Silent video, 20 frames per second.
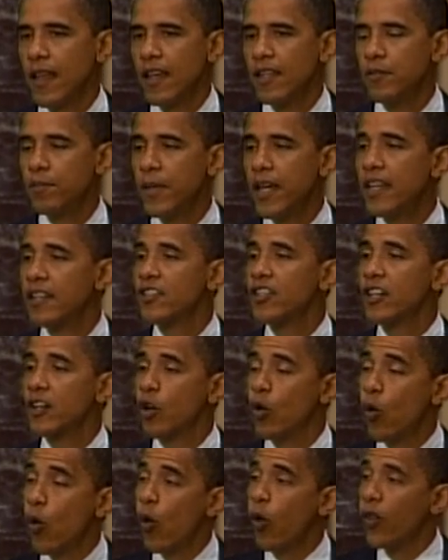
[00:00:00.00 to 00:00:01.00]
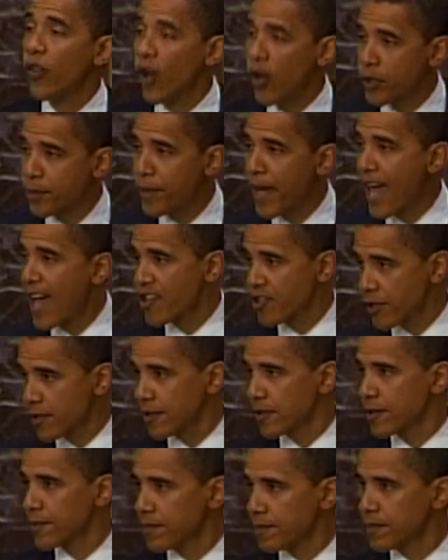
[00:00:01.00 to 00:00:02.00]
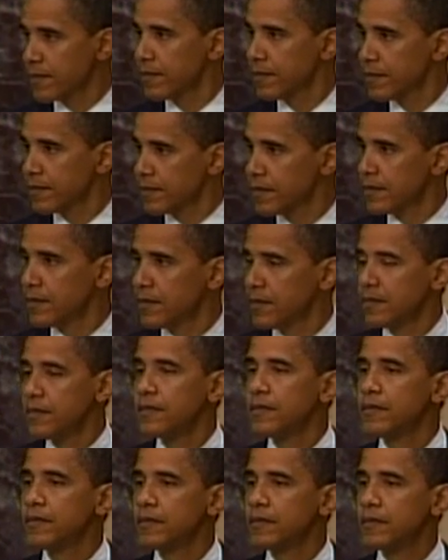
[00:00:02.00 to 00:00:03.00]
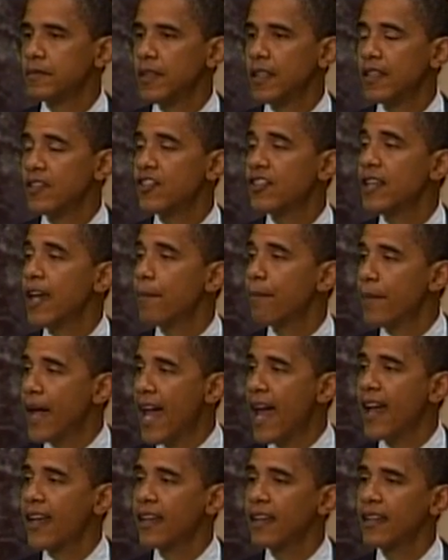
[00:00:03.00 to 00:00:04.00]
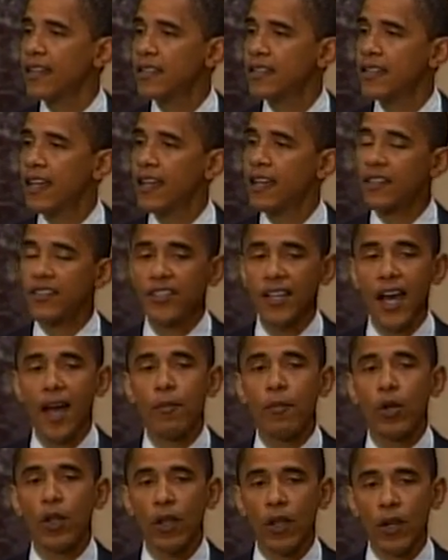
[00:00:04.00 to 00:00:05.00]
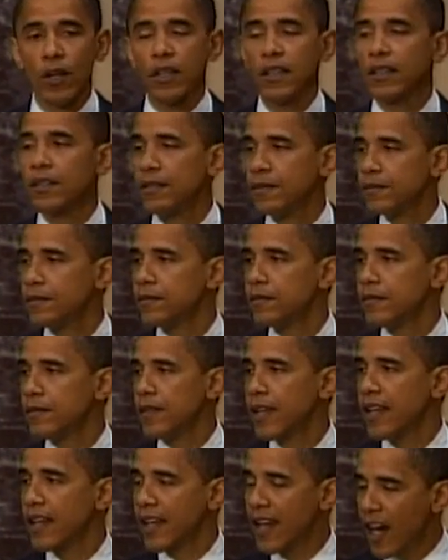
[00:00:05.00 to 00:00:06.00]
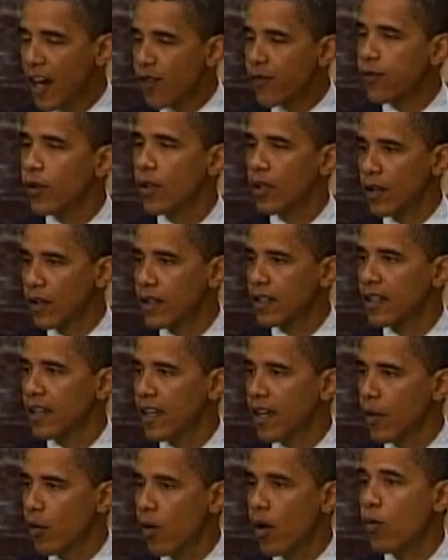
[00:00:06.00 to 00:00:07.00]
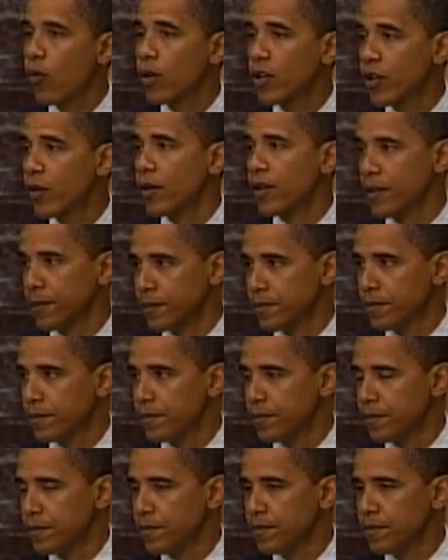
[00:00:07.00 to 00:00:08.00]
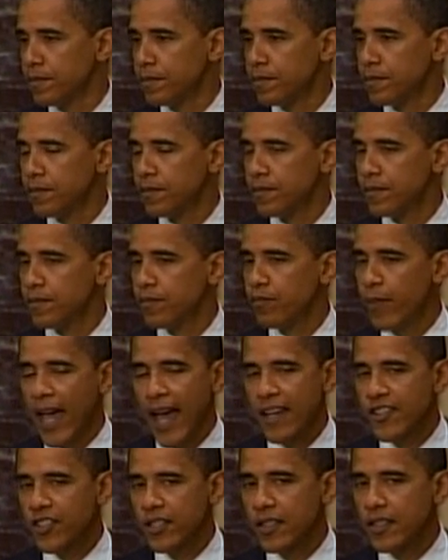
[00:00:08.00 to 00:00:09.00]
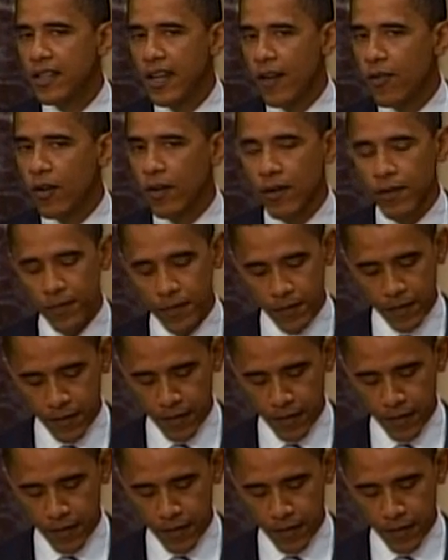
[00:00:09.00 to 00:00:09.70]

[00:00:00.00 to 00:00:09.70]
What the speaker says: has been to cool those passions and to step back and take a somber look and a careful look at what we're doing. Passions never